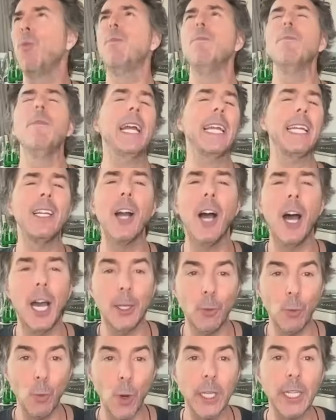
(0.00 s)
my
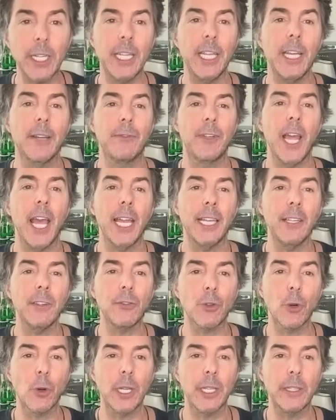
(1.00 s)
God, what a gift to any
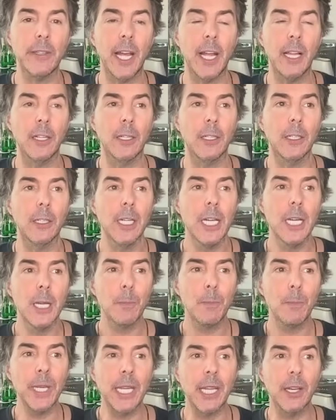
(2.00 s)
storyteller
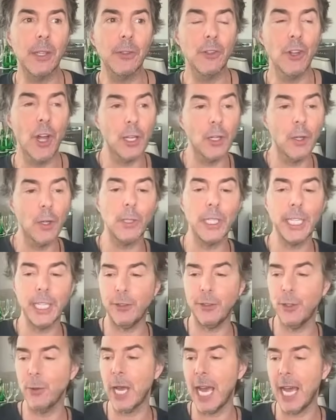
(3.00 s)
because not only
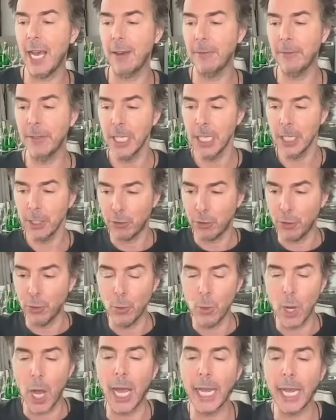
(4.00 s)
do you have
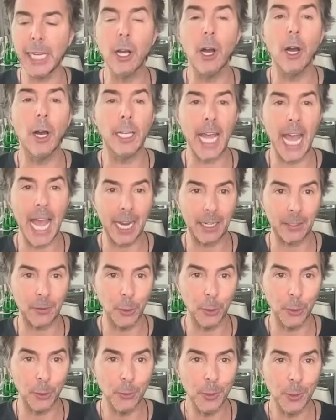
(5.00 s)
two icon
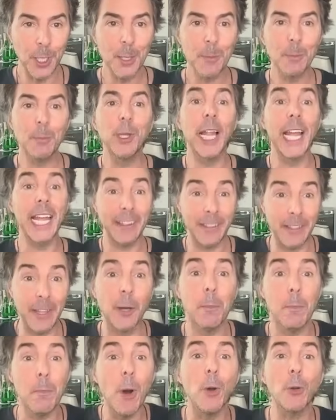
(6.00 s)
actors playing
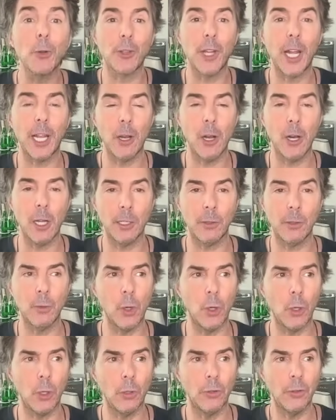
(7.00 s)
their most iconic
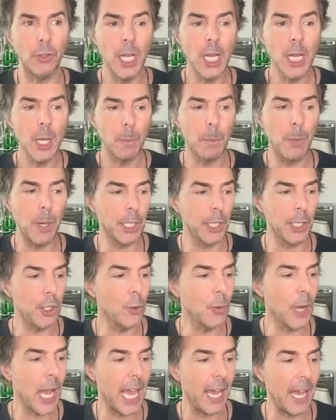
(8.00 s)
roles, but
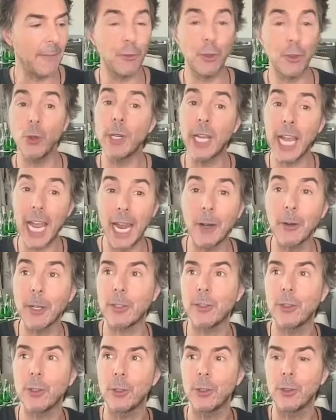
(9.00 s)
you have two
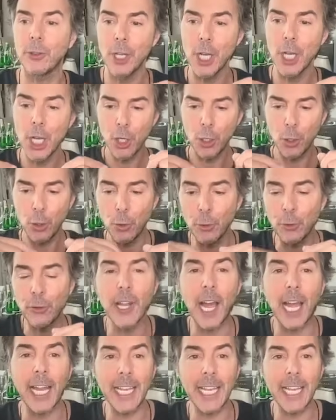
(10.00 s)
characters whose
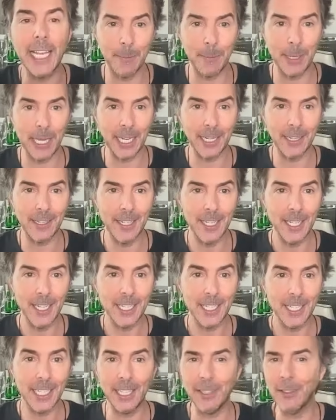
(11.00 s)
dynamic
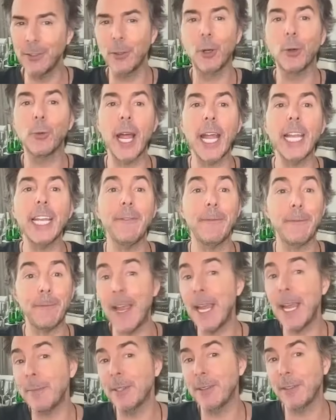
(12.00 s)
is already
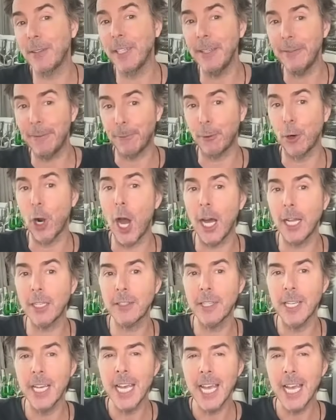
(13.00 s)
famously fraught.